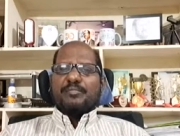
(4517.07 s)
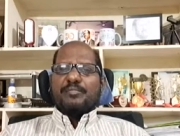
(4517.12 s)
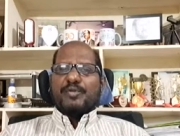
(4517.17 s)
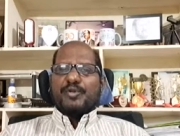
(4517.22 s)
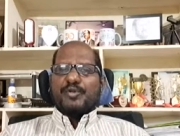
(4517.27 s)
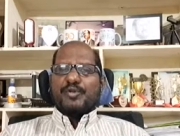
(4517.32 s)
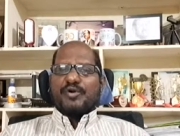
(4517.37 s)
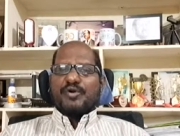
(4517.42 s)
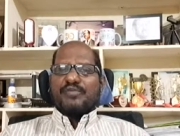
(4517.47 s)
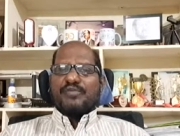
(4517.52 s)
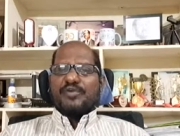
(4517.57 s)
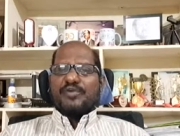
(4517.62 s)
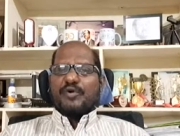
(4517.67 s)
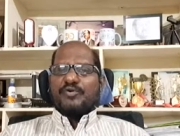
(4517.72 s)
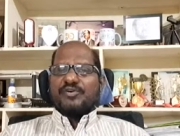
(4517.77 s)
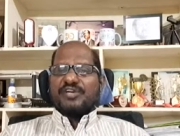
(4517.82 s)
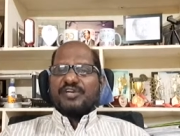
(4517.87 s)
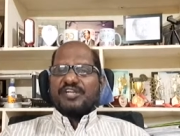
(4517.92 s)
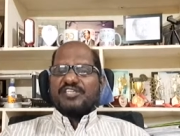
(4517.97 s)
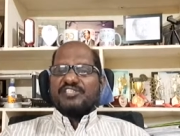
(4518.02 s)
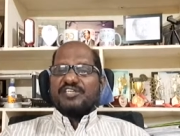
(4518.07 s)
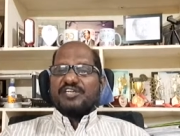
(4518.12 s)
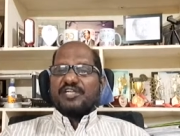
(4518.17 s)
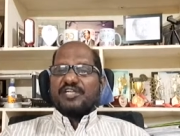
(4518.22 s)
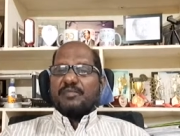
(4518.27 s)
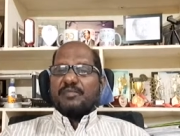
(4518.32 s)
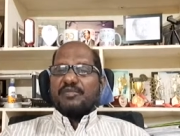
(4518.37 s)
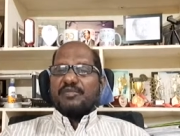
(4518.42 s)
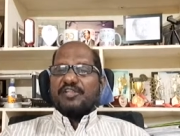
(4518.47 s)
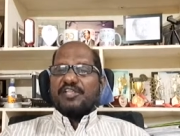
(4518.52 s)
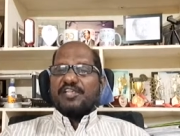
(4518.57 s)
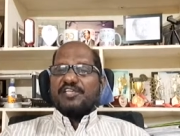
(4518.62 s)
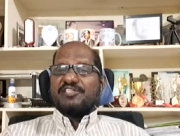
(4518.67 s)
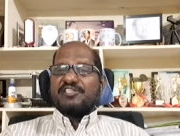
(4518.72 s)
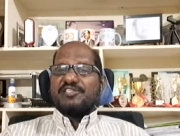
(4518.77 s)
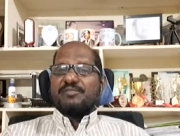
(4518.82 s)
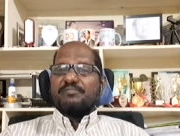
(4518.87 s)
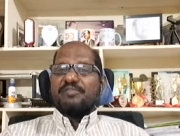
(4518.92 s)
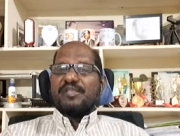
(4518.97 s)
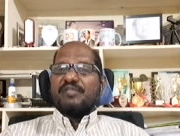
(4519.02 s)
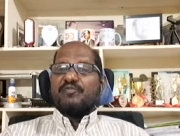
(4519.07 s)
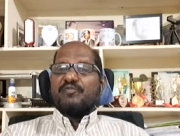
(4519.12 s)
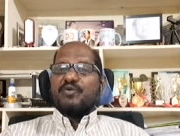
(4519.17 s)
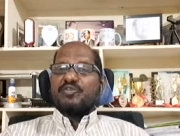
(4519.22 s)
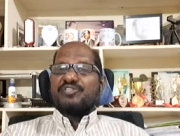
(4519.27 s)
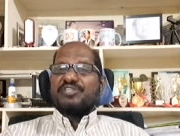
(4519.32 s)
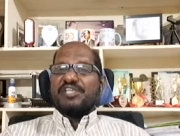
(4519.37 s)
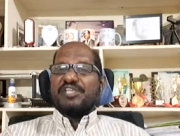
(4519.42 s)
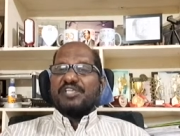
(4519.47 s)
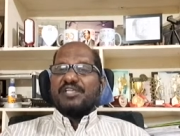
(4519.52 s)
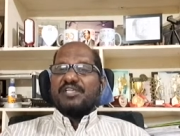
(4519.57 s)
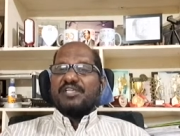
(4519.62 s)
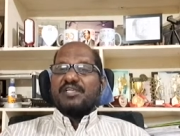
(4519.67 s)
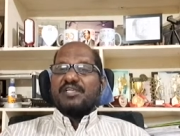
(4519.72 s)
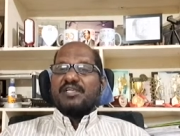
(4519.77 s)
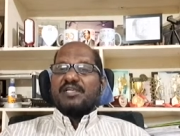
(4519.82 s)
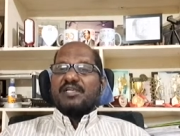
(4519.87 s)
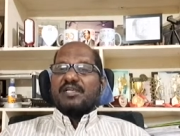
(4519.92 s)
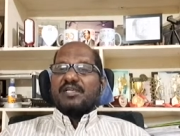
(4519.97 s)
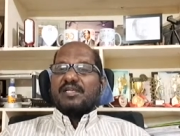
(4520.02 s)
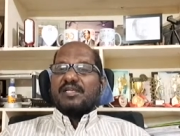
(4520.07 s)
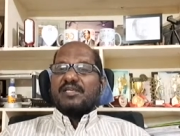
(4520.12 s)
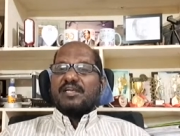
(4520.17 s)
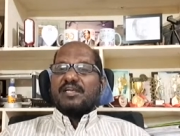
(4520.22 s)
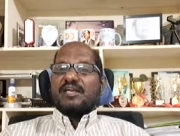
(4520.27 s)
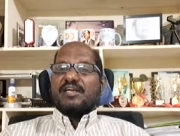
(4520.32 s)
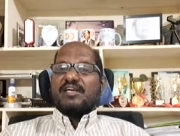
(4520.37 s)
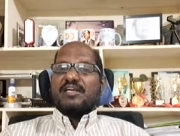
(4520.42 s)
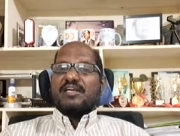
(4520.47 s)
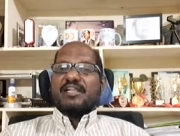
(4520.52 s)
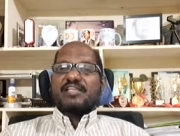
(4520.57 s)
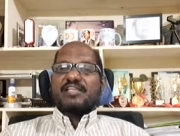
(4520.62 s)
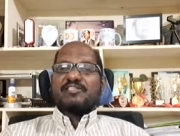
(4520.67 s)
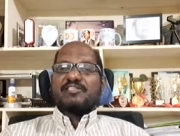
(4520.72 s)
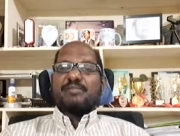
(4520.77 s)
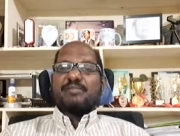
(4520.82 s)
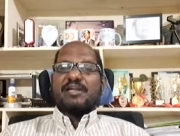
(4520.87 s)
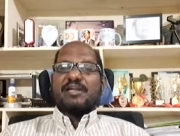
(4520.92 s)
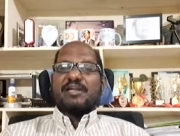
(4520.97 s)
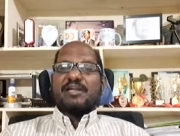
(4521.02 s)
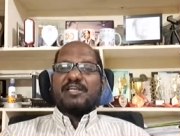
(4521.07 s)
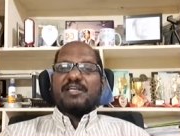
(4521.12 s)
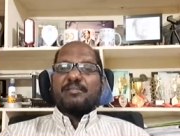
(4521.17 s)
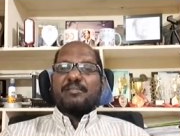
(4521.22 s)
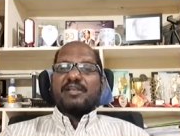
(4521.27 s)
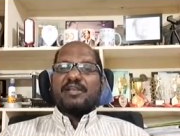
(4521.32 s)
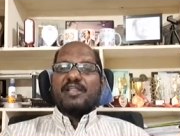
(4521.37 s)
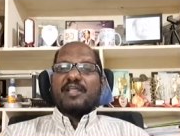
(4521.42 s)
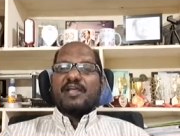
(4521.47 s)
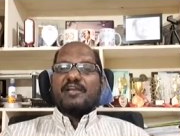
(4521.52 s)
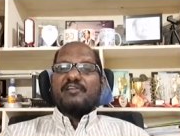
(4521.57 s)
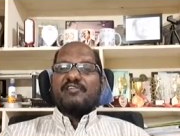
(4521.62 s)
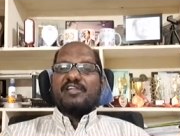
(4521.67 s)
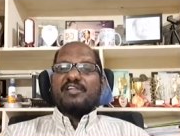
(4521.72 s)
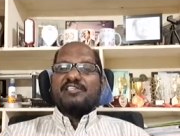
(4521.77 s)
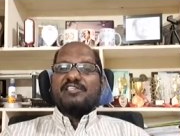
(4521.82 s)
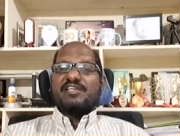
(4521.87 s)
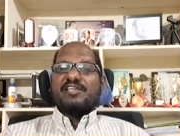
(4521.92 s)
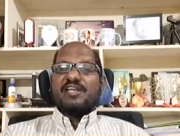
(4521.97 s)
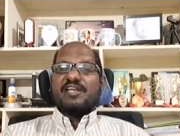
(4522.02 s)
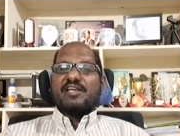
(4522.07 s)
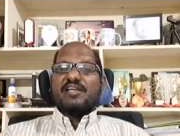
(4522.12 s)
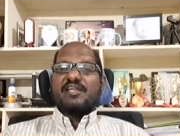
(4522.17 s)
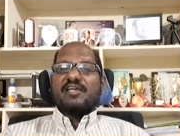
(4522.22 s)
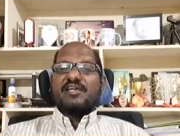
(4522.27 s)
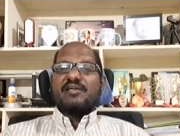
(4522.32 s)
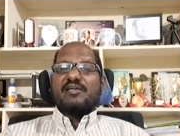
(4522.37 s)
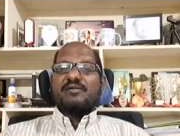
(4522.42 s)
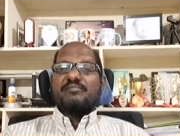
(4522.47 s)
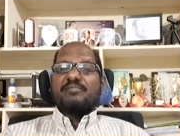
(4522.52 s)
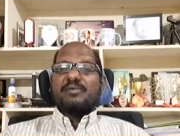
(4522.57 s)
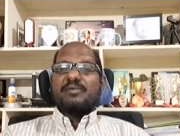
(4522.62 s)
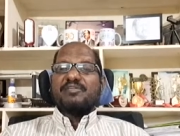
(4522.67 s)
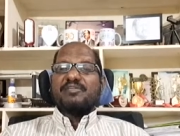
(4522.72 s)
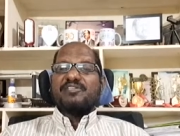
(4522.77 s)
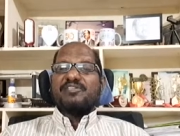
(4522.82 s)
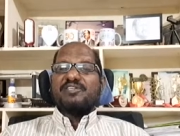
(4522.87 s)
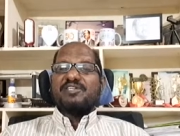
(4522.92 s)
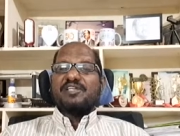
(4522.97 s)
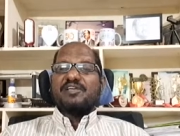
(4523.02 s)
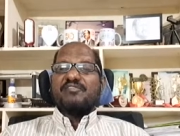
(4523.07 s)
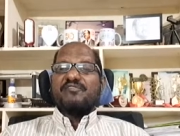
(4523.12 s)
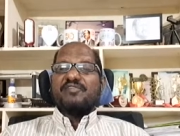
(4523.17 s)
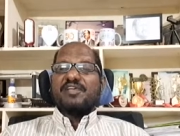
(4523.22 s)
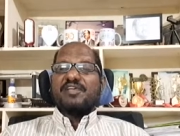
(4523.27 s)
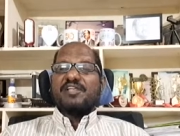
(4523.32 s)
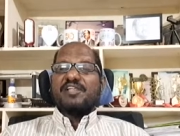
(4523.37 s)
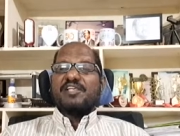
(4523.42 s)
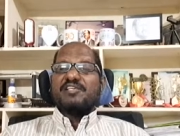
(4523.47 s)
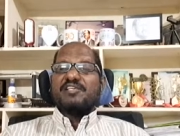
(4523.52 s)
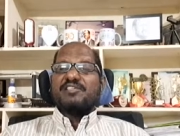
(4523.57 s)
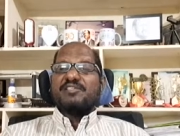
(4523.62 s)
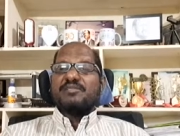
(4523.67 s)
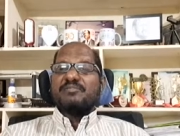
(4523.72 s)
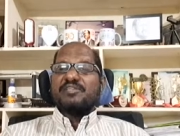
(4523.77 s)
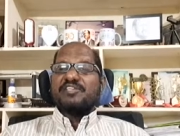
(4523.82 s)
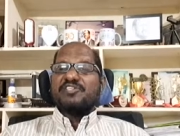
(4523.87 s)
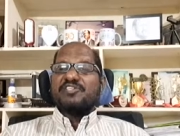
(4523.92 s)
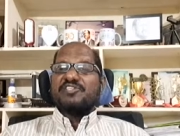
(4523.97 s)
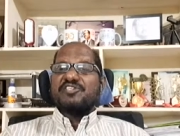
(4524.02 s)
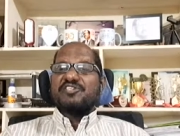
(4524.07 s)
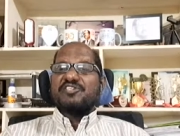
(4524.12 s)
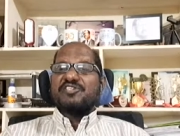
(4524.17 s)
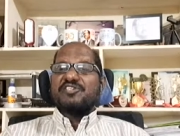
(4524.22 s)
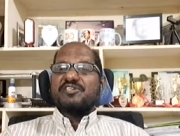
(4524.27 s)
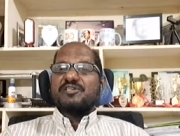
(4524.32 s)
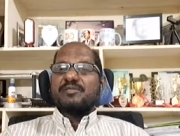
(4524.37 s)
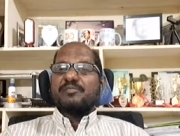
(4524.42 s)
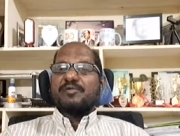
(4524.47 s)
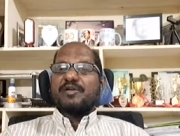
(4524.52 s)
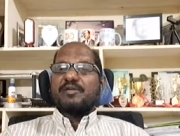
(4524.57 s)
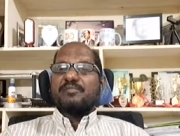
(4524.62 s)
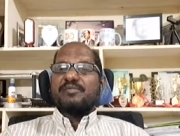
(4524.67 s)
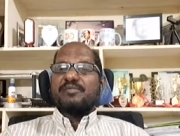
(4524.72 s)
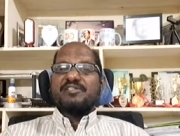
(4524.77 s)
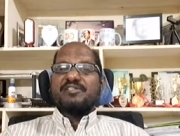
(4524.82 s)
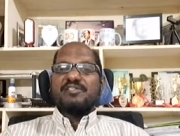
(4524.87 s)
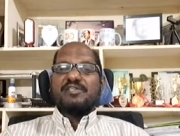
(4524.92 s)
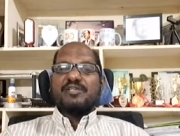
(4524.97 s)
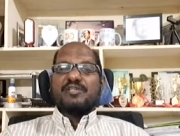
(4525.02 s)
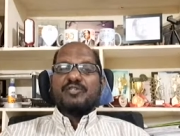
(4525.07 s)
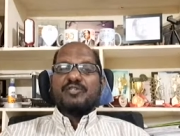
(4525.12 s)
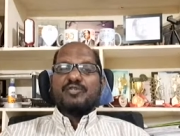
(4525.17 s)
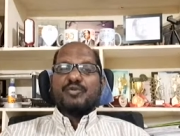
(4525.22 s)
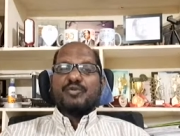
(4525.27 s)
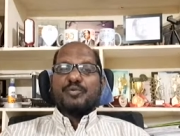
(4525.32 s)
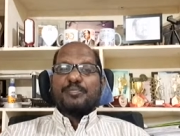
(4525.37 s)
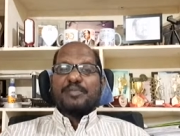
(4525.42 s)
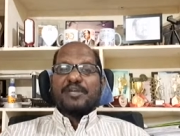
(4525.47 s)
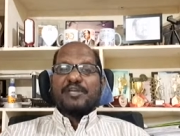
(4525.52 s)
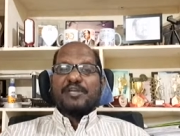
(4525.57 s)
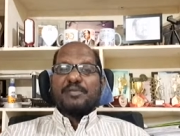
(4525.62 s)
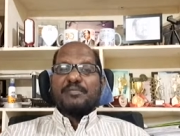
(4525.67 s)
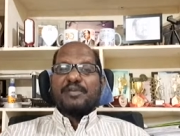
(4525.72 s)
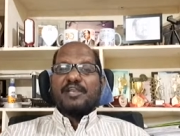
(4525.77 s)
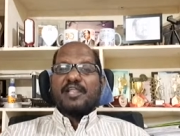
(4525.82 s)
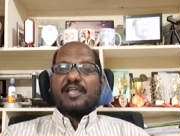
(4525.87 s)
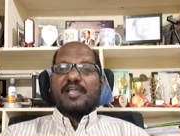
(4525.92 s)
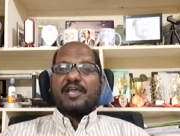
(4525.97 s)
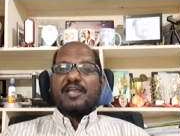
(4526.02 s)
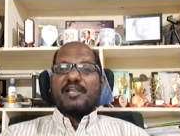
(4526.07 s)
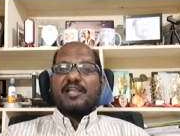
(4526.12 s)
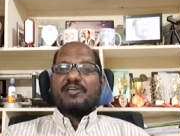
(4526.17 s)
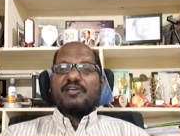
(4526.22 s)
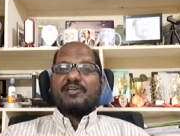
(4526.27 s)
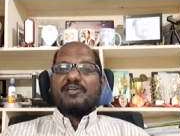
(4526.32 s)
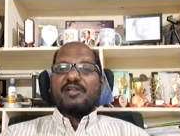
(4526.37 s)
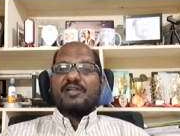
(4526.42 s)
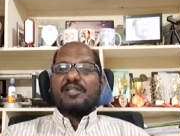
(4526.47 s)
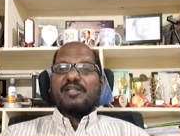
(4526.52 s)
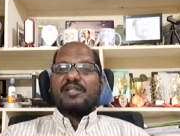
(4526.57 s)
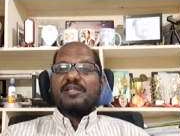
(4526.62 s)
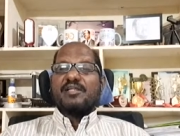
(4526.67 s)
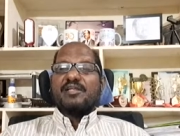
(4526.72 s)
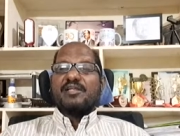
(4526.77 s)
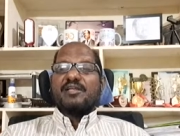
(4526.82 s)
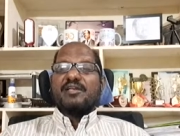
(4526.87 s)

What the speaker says: Bureau of Outreach and Communication, BOC. It undertakes multimedia advertising and publicity of various ministries and departments through print media, electronic.